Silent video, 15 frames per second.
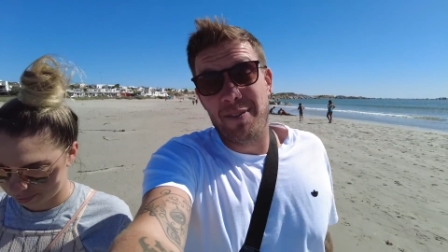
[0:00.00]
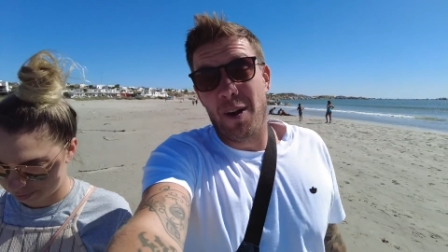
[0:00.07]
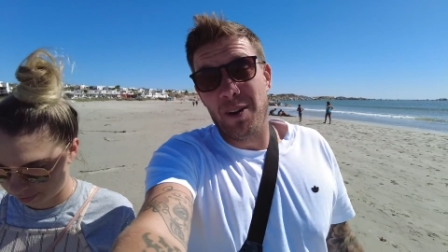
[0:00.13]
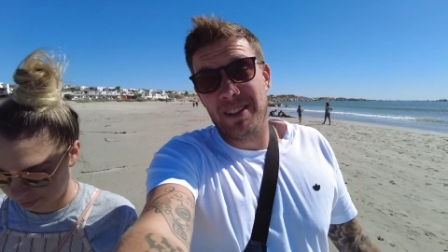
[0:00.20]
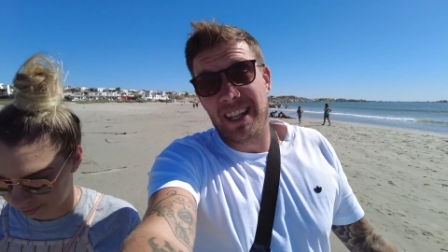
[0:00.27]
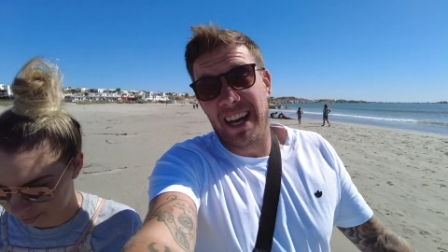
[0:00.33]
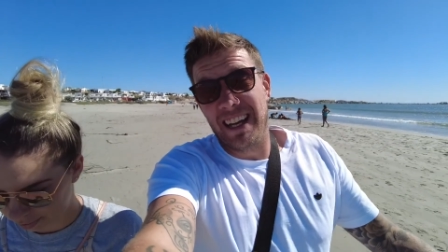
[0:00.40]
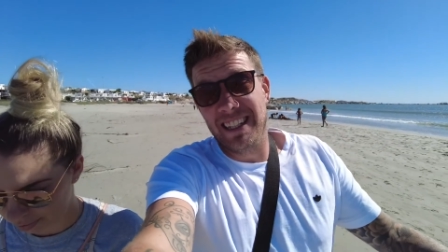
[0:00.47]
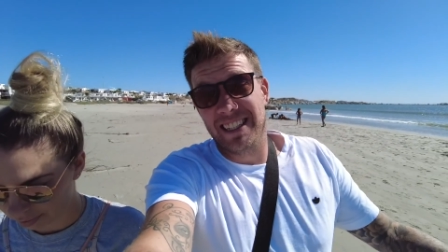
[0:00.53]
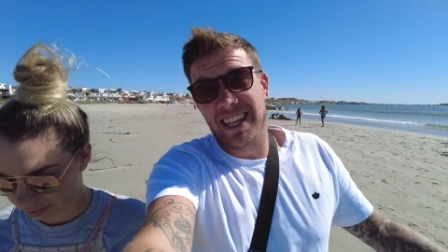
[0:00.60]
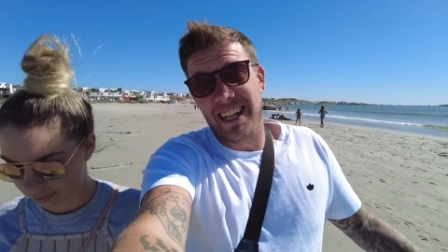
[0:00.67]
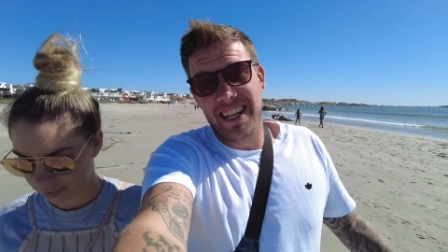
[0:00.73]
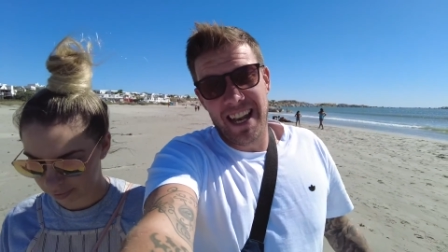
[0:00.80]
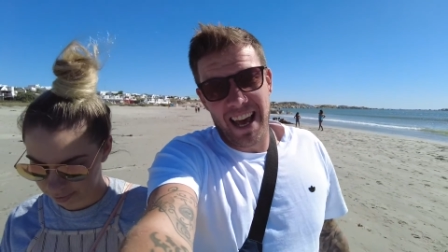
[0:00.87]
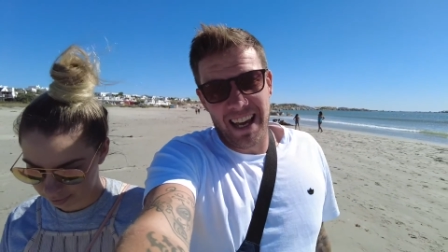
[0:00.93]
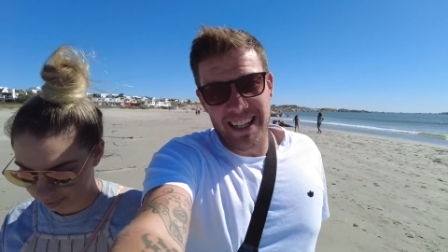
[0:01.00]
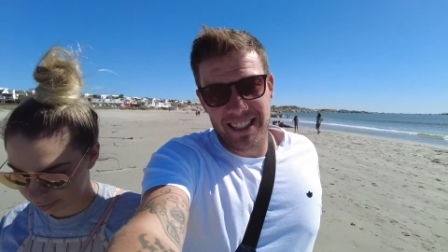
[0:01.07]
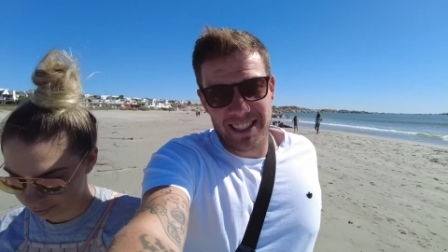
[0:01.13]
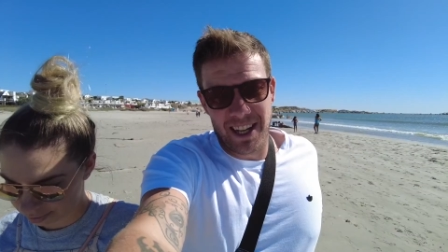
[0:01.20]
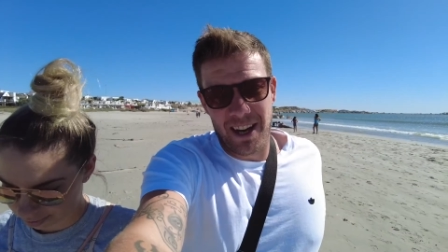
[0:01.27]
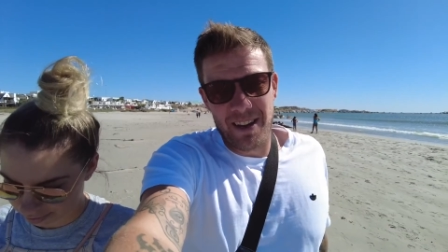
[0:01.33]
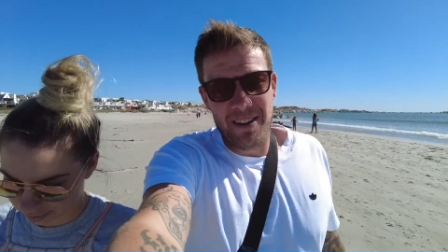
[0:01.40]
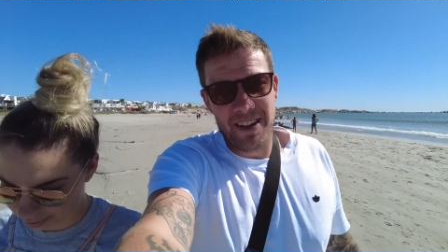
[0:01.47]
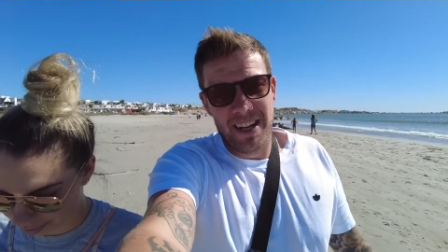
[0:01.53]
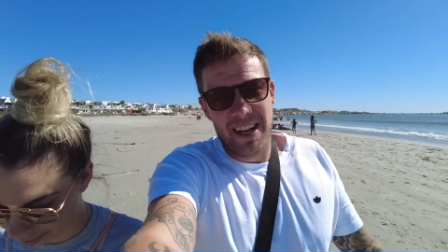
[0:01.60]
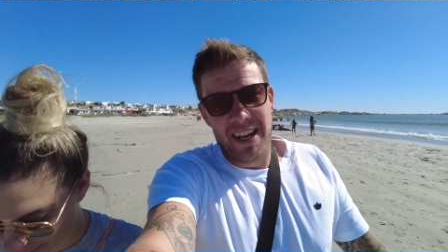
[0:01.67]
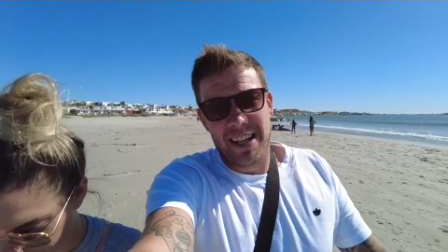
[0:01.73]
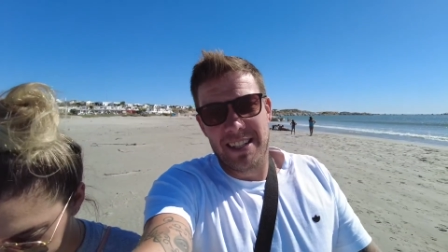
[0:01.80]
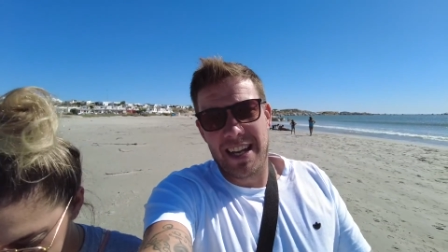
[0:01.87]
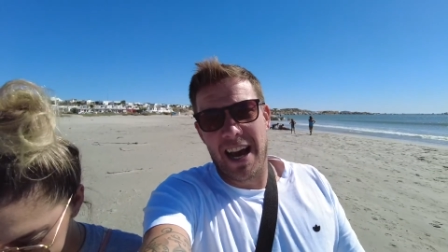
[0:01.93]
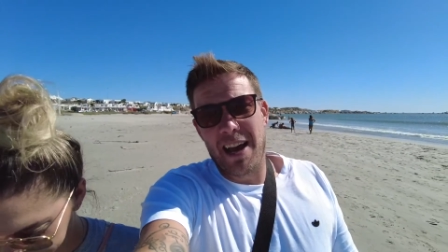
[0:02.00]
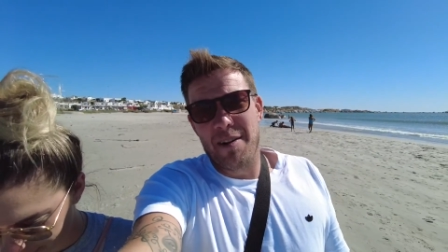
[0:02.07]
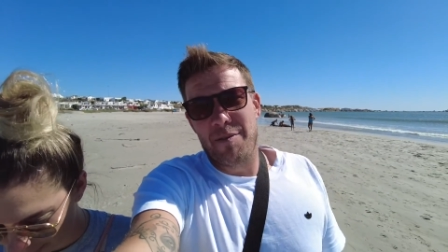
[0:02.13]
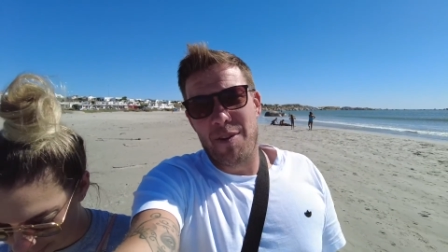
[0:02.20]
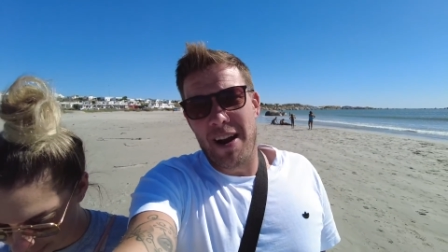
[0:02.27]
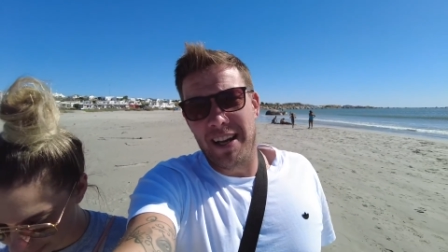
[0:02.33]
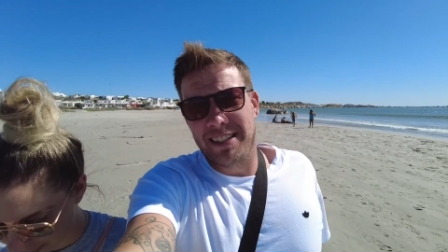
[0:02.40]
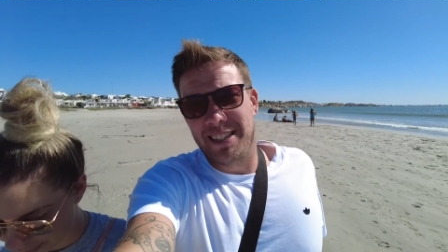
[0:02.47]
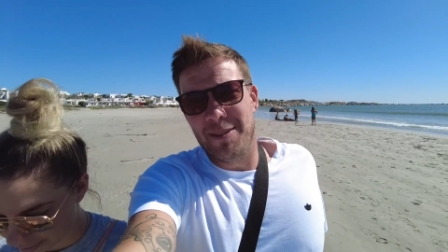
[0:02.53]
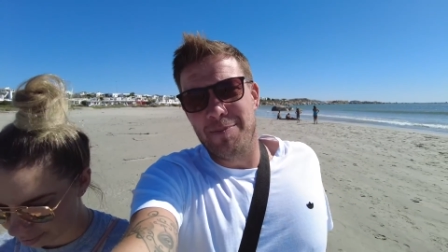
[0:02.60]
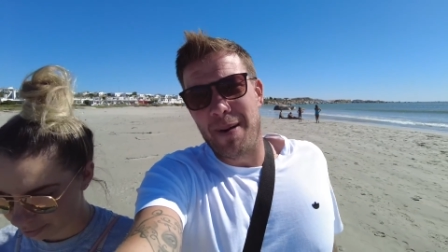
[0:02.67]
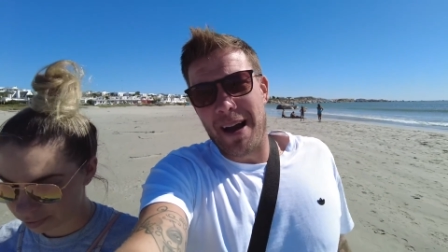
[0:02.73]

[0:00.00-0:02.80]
vlog day, Sunday, so day of rest and